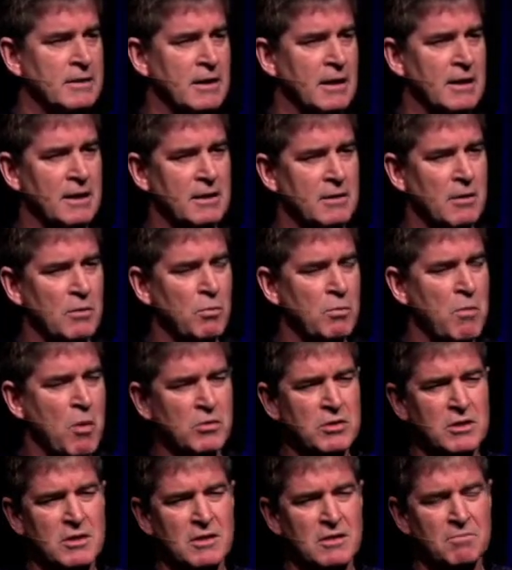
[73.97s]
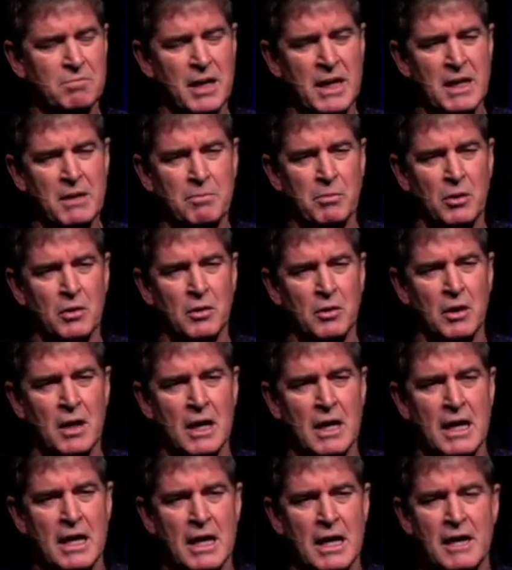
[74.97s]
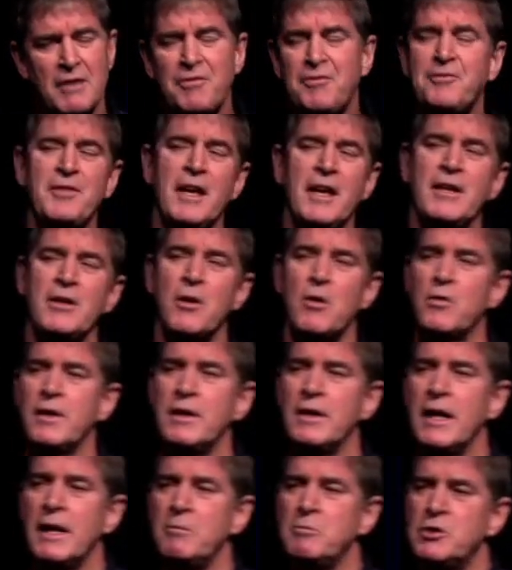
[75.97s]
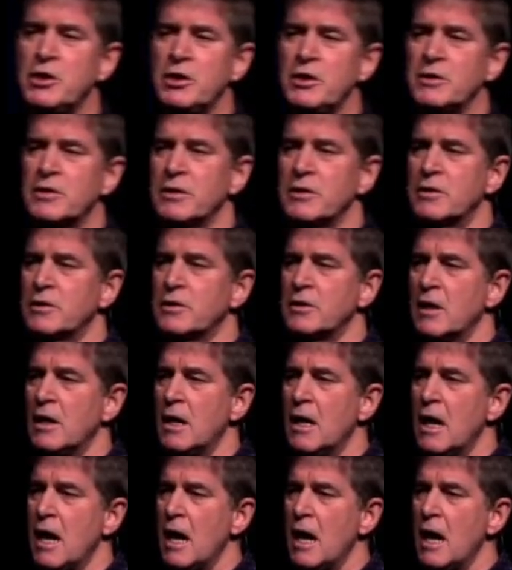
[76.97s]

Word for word: It's like most people, if they know the name Jesus,